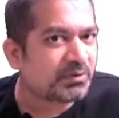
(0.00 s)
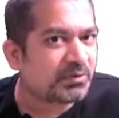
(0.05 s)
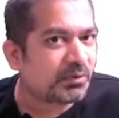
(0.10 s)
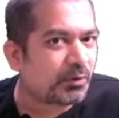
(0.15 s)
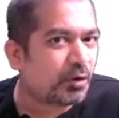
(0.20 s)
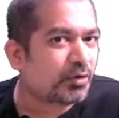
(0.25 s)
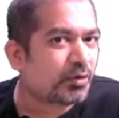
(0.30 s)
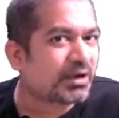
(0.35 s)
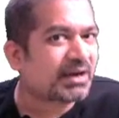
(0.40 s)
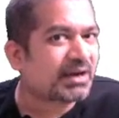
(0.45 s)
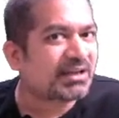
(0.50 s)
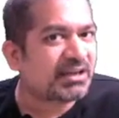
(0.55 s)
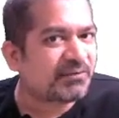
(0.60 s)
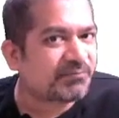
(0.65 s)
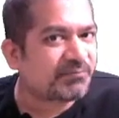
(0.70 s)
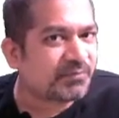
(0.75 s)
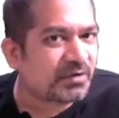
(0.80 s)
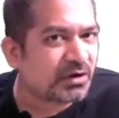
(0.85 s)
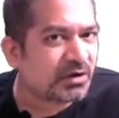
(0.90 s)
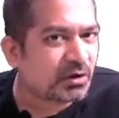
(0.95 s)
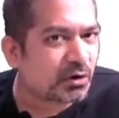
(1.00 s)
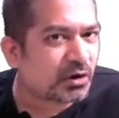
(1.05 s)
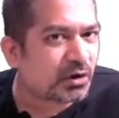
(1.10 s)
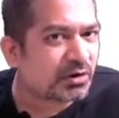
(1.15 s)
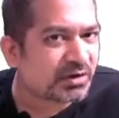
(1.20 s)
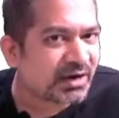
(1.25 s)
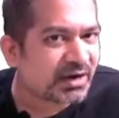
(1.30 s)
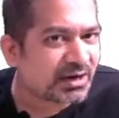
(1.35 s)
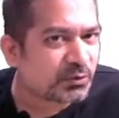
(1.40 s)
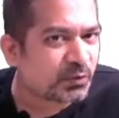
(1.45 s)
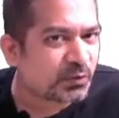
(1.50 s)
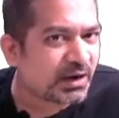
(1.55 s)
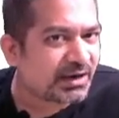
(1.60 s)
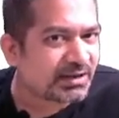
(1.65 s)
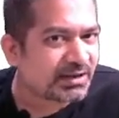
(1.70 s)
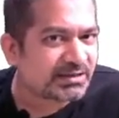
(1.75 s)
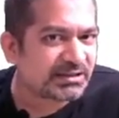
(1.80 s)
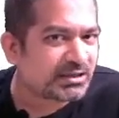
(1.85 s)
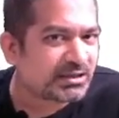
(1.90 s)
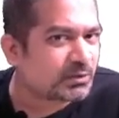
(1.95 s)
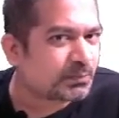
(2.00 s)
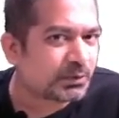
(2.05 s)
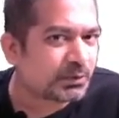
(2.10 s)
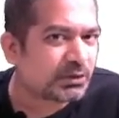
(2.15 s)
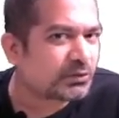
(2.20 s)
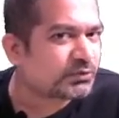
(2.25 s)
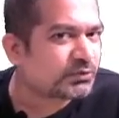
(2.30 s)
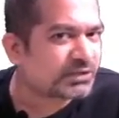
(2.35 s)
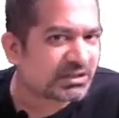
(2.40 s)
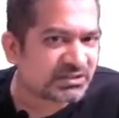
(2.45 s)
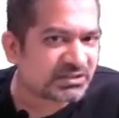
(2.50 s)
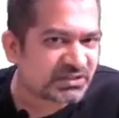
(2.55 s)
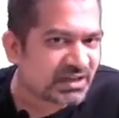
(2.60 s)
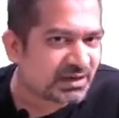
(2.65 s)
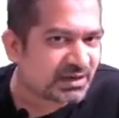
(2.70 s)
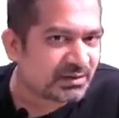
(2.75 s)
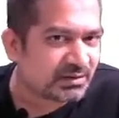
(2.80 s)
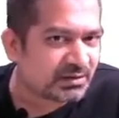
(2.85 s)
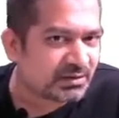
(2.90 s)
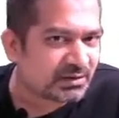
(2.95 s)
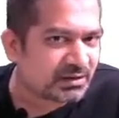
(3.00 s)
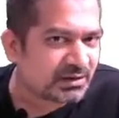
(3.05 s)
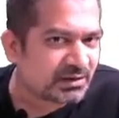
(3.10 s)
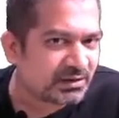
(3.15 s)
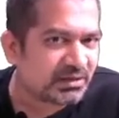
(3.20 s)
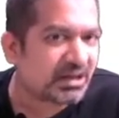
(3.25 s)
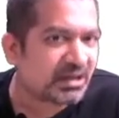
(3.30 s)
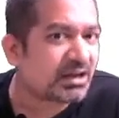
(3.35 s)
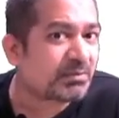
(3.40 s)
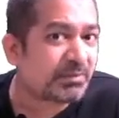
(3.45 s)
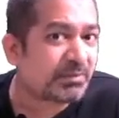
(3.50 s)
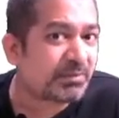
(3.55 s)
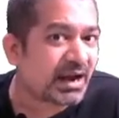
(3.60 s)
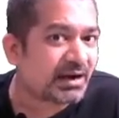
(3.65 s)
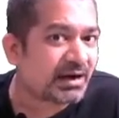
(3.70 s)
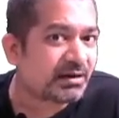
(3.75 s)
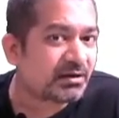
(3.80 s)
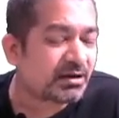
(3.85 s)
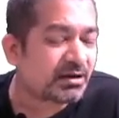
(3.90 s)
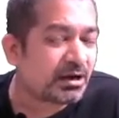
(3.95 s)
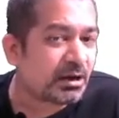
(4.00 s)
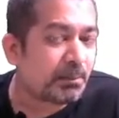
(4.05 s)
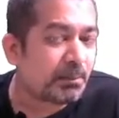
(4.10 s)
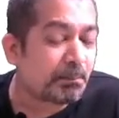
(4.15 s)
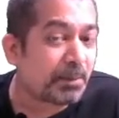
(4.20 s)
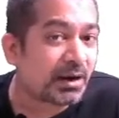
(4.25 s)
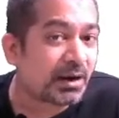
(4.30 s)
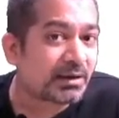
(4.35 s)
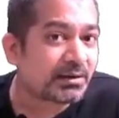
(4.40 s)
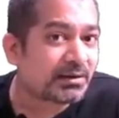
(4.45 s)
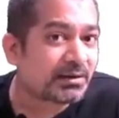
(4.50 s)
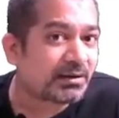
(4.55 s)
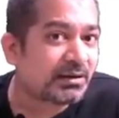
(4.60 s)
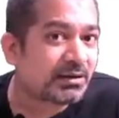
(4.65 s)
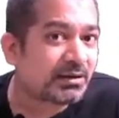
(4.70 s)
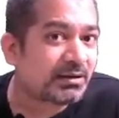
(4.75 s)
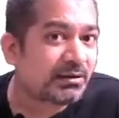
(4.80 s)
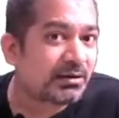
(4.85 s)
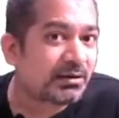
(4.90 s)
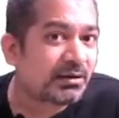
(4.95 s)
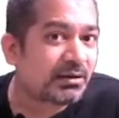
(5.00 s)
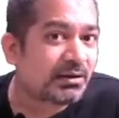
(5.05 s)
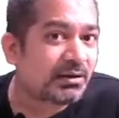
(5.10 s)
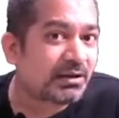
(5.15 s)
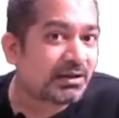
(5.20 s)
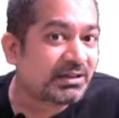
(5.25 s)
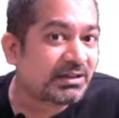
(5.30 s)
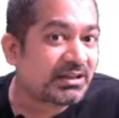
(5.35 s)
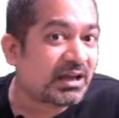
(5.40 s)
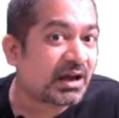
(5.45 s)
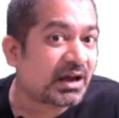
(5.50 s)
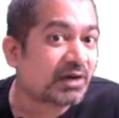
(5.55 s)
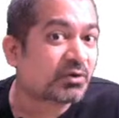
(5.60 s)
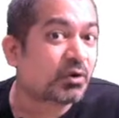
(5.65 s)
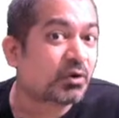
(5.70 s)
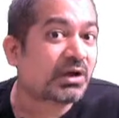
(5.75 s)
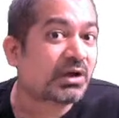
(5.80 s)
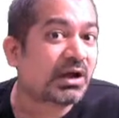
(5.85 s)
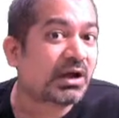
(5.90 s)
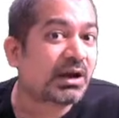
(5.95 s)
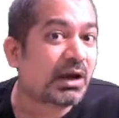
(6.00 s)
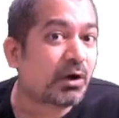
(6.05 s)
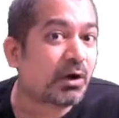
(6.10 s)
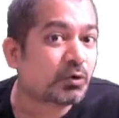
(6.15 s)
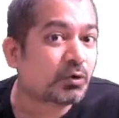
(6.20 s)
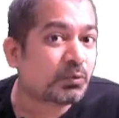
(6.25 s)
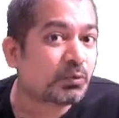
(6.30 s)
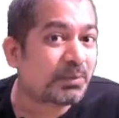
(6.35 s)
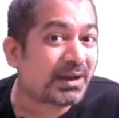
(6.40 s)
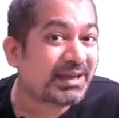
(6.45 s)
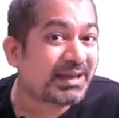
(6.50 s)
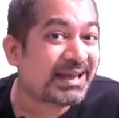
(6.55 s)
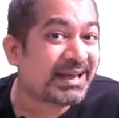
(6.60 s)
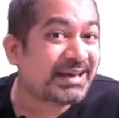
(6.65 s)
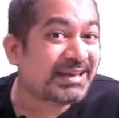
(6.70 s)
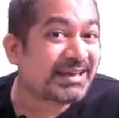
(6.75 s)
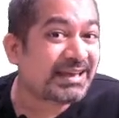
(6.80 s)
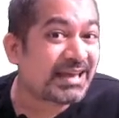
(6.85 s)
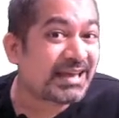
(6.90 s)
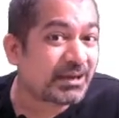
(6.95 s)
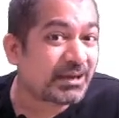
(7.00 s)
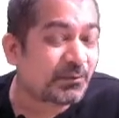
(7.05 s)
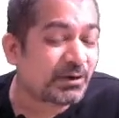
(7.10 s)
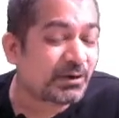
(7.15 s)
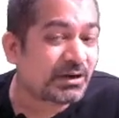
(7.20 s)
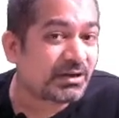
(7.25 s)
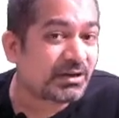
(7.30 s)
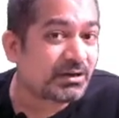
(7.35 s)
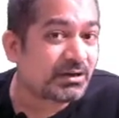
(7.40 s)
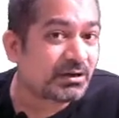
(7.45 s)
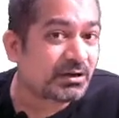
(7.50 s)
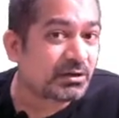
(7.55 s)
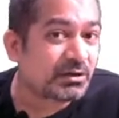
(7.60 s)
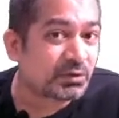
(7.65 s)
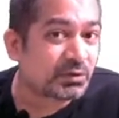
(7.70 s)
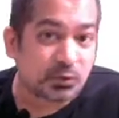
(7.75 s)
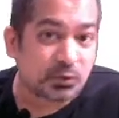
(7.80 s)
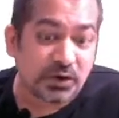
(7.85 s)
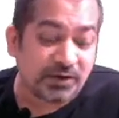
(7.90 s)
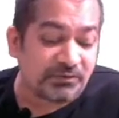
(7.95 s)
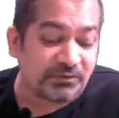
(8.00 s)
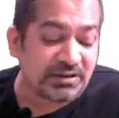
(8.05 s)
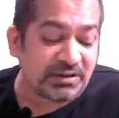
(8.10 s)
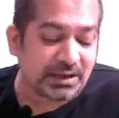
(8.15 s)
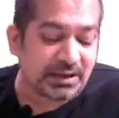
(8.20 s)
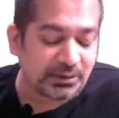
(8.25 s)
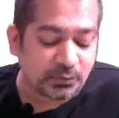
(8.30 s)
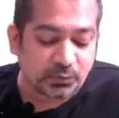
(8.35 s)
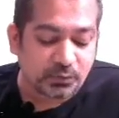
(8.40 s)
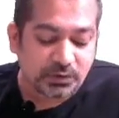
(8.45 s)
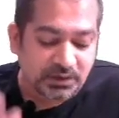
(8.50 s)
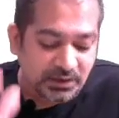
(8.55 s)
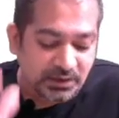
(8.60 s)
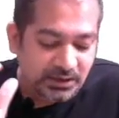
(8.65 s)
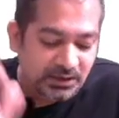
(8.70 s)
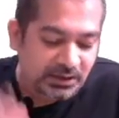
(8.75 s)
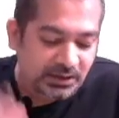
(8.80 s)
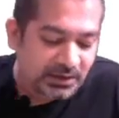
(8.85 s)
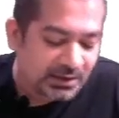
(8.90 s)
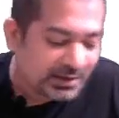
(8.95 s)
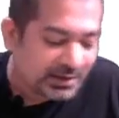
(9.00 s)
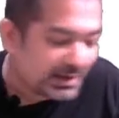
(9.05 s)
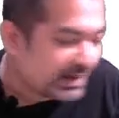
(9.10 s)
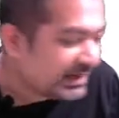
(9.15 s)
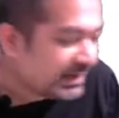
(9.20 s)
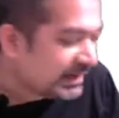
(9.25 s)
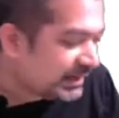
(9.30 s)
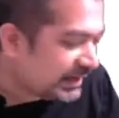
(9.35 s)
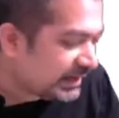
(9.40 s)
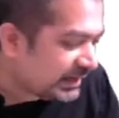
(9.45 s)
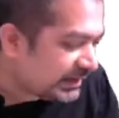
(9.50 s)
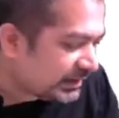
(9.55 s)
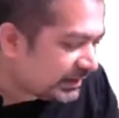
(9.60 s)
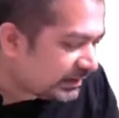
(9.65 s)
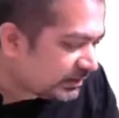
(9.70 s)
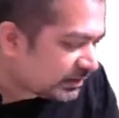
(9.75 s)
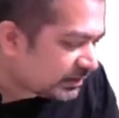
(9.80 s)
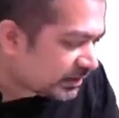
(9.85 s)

Marlboro can give contract to ITC to produce and sell their brand, but they are not allowed to buy any equity through FDI route in any Indian